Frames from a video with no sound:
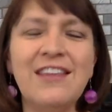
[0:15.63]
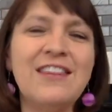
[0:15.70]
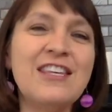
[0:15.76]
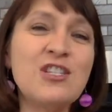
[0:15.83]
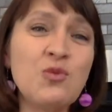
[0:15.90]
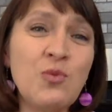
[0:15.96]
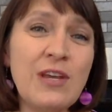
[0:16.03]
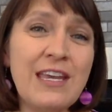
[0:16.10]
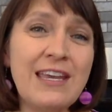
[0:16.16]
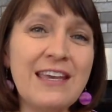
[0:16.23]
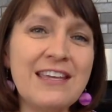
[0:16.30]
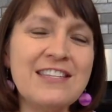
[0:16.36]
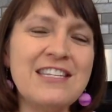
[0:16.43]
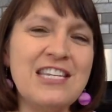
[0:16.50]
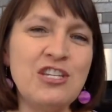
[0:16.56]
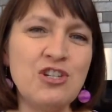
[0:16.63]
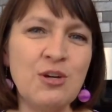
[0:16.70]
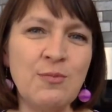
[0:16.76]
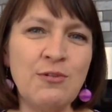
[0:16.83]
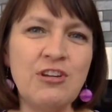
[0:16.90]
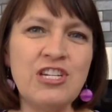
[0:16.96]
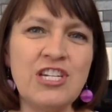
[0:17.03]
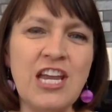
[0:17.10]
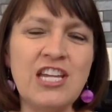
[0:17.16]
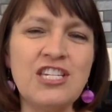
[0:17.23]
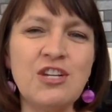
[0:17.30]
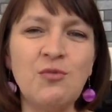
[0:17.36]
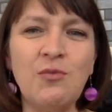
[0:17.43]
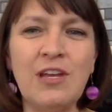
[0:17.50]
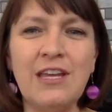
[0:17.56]
This week is Teacher
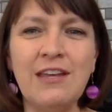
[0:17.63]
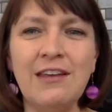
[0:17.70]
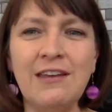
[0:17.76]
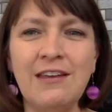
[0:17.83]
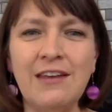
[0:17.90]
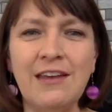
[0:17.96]
Appreciation Week,